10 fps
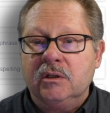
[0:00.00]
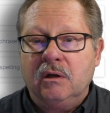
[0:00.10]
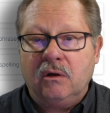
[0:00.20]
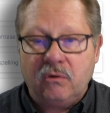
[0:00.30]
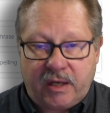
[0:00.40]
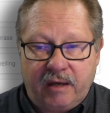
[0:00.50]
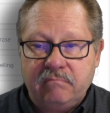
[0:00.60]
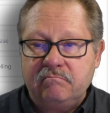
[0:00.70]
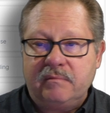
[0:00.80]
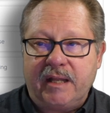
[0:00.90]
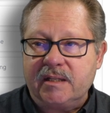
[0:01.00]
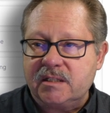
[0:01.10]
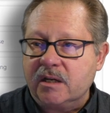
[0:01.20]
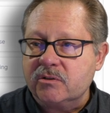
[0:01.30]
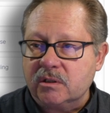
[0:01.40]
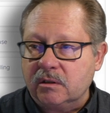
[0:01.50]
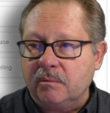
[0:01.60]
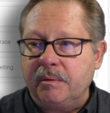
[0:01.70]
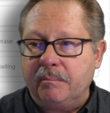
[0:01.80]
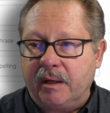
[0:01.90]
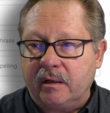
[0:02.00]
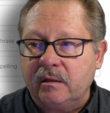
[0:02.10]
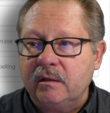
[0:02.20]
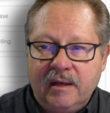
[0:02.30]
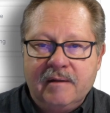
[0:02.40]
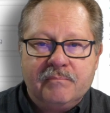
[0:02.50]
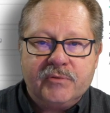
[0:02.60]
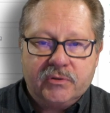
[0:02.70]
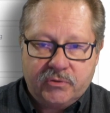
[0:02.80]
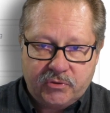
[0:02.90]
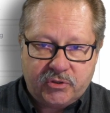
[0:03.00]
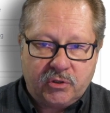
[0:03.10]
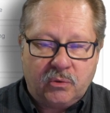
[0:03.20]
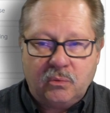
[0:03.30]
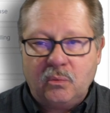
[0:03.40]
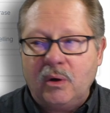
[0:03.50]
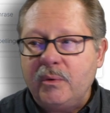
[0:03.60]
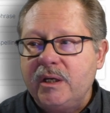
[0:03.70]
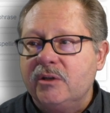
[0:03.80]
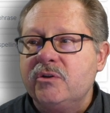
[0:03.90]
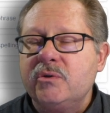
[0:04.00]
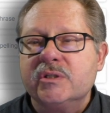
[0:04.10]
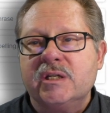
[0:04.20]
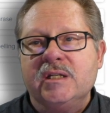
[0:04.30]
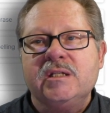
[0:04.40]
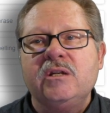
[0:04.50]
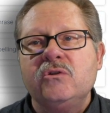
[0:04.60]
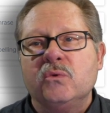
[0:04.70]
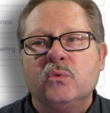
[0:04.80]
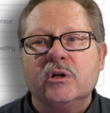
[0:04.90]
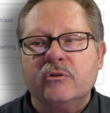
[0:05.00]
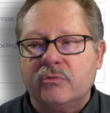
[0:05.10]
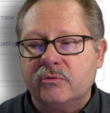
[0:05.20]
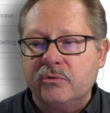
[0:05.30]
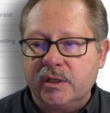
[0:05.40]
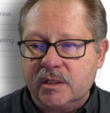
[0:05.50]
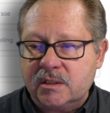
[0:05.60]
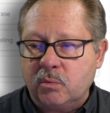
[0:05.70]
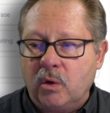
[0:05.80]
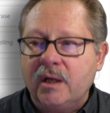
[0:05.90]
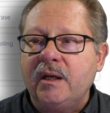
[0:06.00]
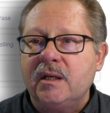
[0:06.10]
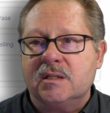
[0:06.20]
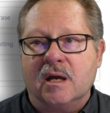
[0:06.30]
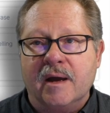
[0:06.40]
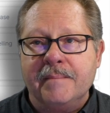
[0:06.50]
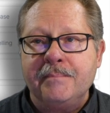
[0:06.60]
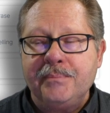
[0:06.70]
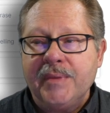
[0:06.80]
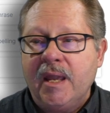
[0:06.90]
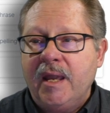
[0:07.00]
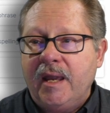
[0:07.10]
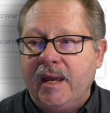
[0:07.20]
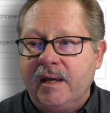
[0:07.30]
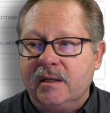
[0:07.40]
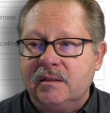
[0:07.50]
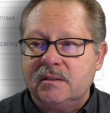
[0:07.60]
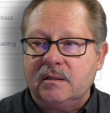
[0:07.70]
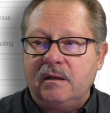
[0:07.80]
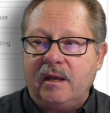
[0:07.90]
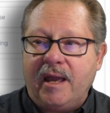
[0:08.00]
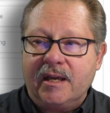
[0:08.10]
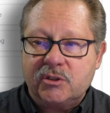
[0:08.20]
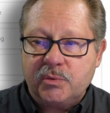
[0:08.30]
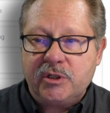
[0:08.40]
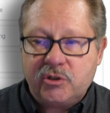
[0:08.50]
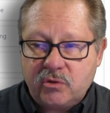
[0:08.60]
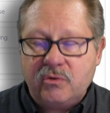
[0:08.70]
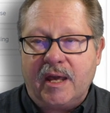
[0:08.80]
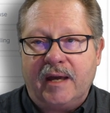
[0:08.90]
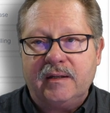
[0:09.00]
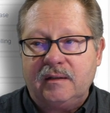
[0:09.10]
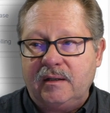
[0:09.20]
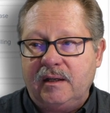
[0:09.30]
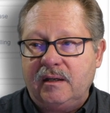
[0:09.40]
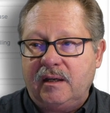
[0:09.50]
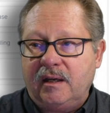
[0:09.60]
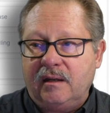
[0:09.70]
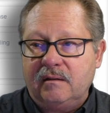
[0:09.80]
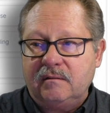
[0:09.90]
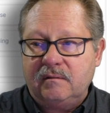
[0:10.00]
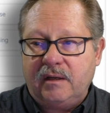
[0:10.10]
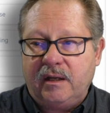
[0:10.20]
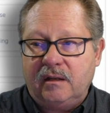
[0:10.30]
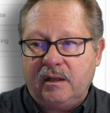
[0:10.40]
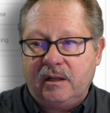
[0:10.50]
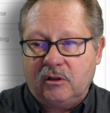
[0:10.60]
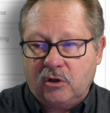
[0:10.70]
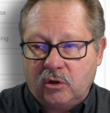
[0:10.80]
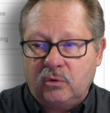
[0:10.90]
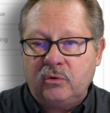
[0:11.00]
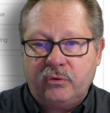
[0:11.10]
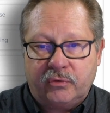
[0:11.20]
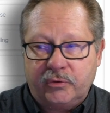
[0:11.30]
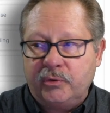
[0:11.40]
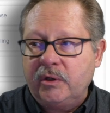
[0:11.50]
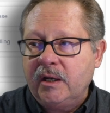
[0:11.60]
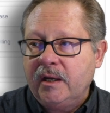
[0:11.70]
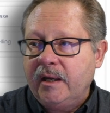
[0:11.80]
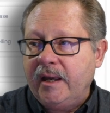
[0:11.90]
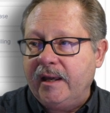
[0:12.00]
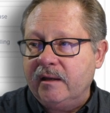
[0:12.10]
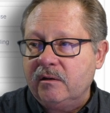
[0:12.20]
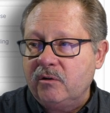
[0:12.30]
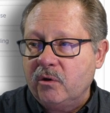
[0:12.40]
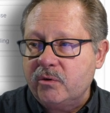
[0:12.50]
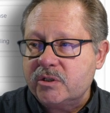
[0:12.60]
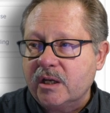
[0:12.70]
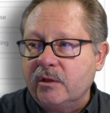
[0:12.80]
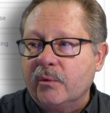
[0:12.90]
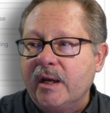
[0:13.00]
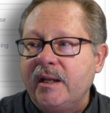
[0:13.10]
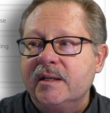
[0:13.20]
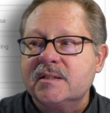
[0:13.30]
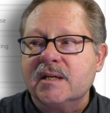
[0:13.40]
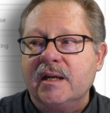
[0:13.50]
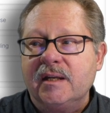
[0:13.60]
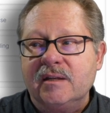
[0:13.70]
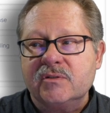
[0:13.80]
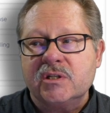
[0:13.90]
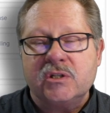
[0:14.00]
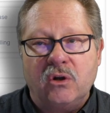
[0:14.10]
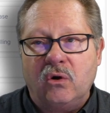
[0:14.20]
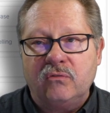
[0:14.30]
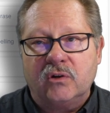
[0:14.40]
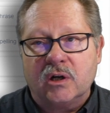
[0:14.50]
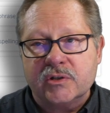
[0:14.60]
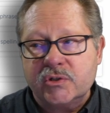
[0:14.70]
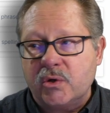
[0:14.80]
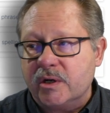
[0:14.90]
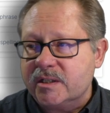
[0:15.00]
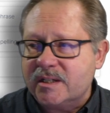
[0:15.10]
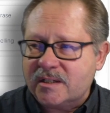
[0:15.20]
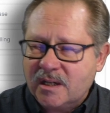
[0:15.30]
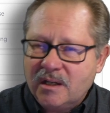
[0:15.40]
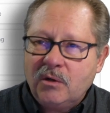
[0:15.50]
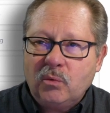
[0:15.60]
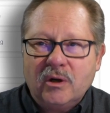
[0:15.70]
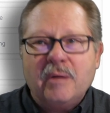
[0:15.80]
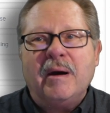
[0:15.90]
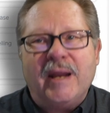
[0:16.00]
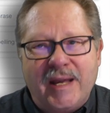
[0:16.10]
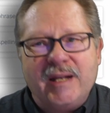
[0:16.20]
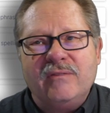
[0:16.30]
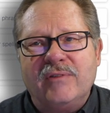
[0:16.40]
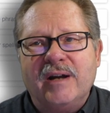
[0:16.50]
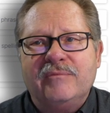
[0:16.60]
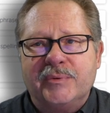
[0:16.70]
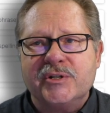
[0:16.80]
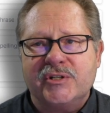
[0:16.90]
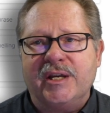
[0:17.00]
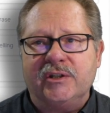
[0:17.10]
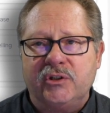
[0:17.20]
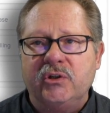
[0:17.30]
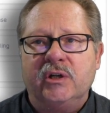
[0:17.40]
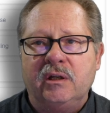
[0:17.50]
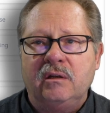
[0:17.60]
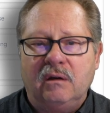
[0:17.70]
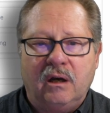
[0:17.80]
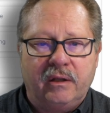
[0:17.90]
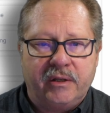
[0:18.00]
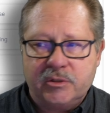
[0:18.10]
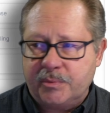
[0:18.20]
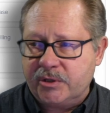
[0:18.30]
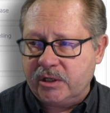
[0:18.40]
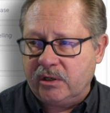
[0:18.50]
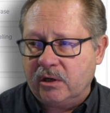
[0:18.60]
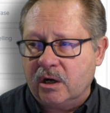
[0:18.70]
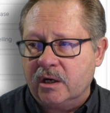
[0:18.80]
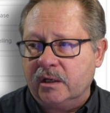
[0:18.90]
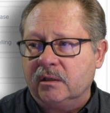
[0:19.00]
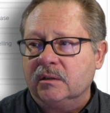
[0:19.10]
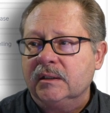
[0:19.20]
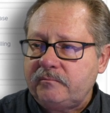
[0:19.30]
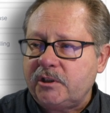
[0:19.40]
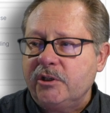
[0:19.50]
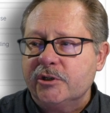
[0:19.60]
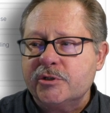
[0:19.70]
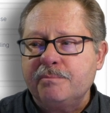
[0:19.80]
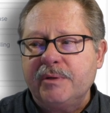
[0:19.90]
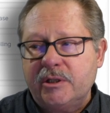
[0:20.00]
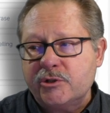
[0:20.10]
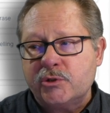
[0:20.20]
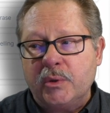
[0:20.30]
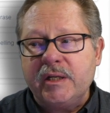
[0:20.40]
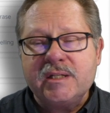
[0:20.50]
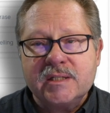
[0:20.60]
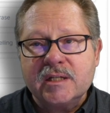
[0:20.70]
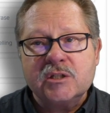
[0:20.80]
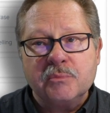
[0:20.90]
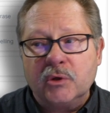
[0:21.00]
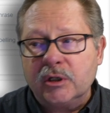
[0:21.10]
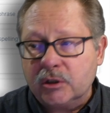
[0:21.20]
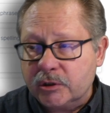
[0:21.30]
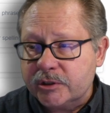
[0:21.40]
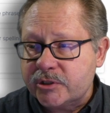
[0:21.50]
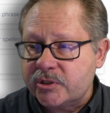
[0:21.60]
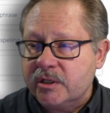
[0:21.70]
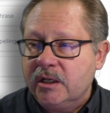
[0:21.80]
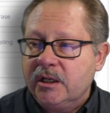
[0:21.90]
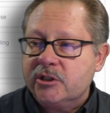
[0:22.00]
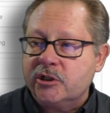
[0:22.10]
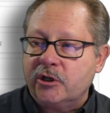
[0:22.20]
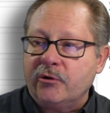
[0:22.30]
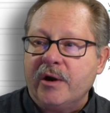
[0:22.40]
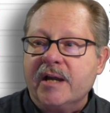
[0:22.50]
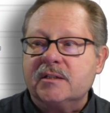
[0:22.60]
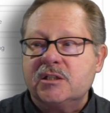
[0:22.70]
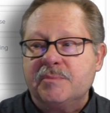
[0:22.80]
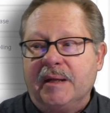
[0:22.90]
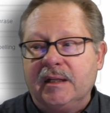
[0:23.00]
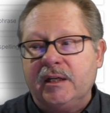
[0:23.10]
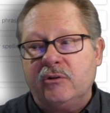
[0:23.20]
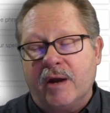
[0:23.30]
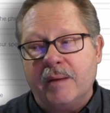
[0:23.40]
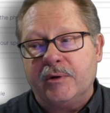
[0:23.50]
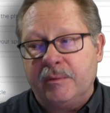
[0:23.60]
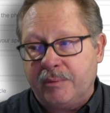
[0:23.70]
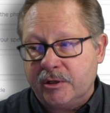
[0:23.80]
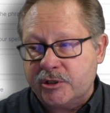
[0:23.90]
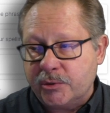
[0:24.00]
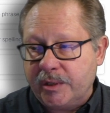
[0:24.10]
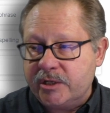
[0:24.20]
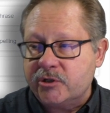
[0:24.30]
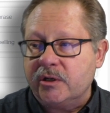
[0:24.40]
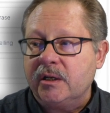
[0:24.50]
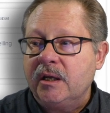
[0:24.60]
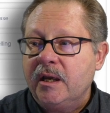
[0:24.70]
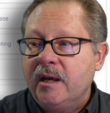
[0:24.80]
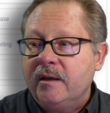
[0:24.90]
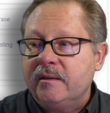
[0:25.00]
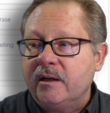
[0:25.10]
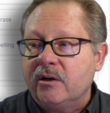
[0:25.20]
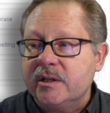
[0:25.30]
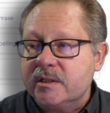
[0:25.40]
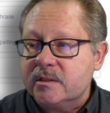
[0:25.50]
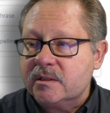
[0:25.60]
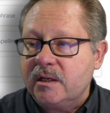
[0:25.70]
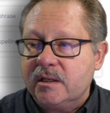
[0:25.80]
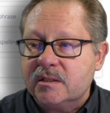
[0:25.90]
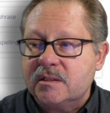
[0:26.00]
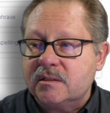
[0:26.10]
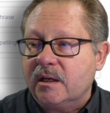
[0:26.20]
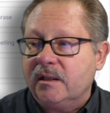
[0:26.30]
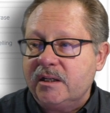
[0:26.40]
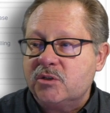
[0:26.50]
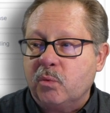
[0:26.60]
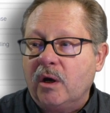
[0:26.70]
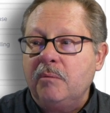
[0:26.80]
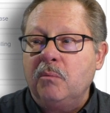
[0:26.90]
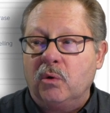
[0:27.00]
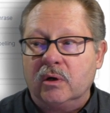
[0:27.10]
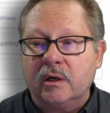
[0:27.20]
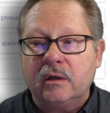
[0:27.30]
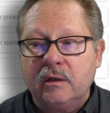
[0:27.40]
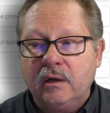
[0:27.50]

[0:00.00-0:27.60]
Okay, that sounds a little bit better. So what we can do is continue to work through this one at a time, and as we do that, it'll go through, and notice on the right-hand side it gives us an overall score. It says we're at about 85% good on this particular article. But there's 26 more alerts to correct spelling, grammar, and punctuation. There is at least one more